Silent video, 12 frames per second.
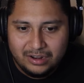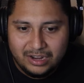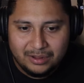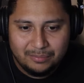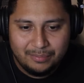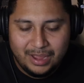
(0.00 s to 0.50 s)

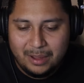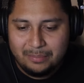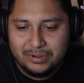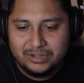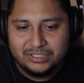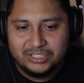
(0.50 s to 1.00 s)
Like,
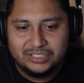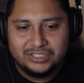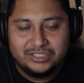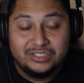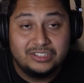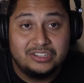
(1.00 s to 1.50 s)
MAPPA
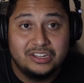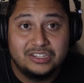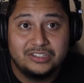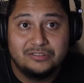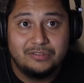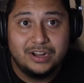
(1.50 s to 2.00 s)
just
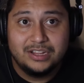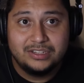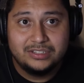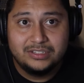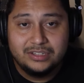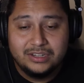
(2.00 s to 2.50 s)
doesn't
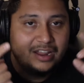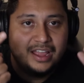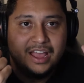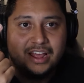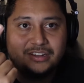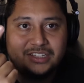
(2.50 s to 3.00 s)
rest. They
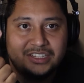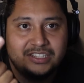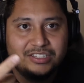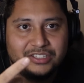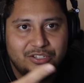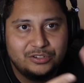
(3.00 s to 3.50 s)
had
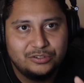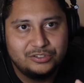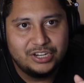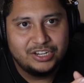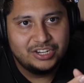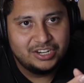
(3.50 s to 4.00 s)
season 2
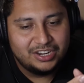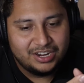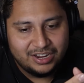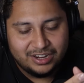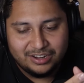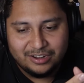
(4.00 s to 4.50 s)

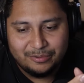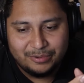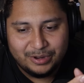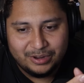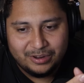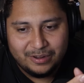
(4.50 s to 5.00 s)
JJK
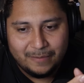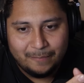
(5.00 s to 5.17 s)
coming.